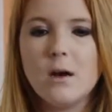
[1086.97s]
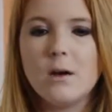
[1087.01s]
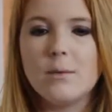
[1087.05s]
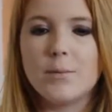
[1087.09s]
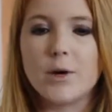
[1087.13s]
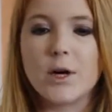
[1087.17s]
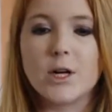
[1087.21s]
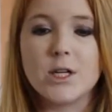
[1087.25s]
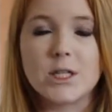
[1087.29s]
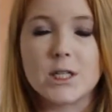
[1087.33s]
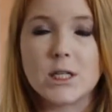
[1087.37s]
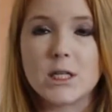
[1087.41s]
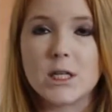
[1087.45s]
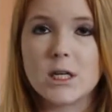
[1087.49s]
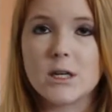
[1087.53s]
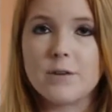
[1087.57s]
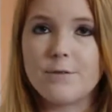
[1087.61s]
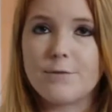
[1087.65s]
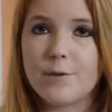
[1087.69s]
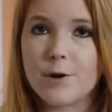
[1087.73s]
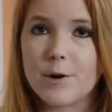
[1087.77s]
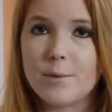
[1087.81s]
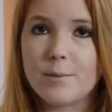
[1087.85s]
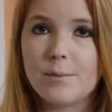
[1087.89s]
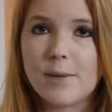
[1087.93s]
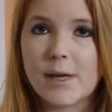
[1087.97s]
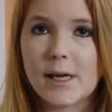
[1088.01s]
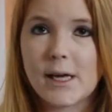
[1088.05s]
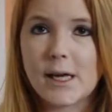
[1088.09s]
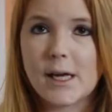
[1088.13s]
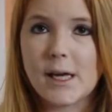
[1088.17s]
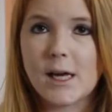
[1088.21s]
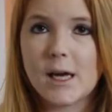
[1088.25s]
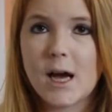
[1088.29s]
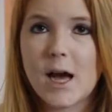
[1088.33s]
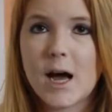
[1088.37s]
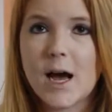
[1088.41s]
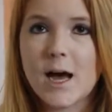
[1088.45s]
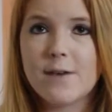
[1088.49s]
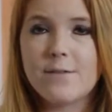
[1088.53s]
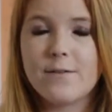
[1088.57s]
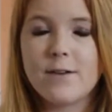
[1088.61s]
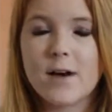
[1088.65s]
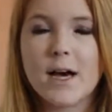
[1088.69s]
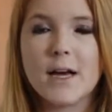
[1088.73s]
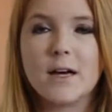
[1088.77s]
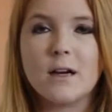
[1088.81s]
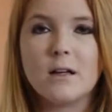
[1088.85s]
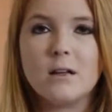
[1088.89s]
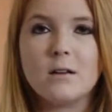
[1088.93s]
Personally, for me, I
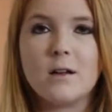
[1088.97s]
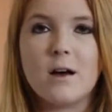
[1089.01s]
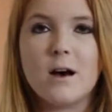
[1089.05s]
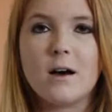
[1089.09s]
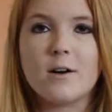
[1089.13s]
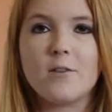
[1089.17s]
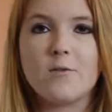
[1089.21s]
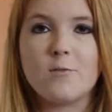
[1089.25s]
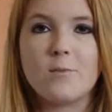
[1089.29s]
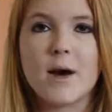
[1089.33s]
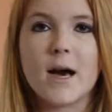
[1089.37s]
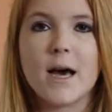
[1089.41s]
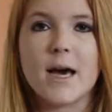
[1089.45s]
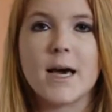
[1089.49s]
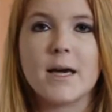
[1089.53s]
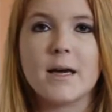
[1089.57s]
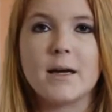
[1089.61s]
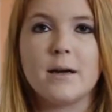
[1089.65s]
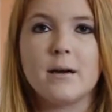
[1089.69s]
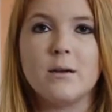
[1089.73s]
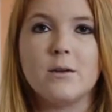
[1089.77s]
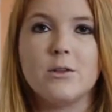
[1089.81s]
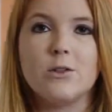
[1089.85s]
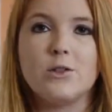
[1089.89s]
find a lot of my